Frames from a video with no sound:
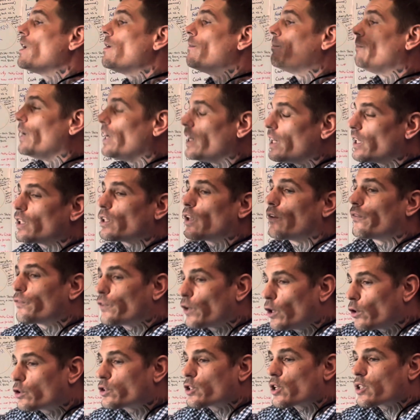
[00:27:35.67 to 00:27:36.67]
Meaning the
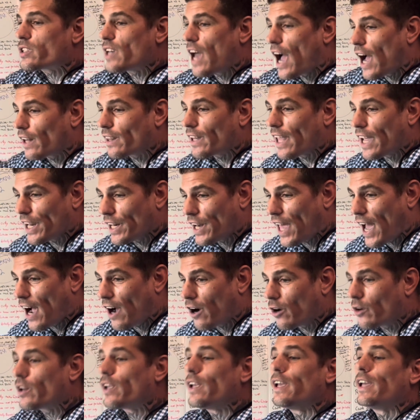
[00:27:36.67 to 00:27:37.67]
future's not laid
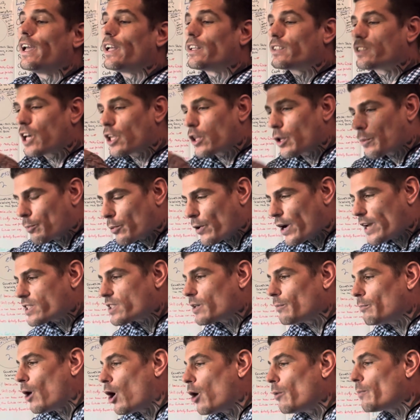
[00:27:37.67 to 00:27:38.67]
out until the
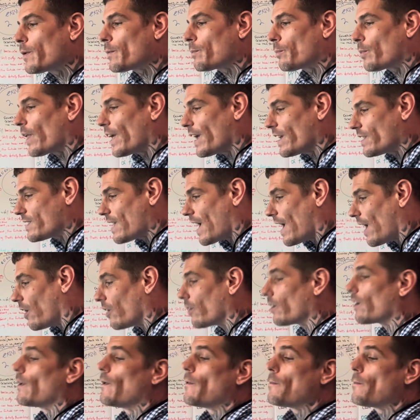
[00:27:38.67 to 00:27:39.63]
present moment plays out.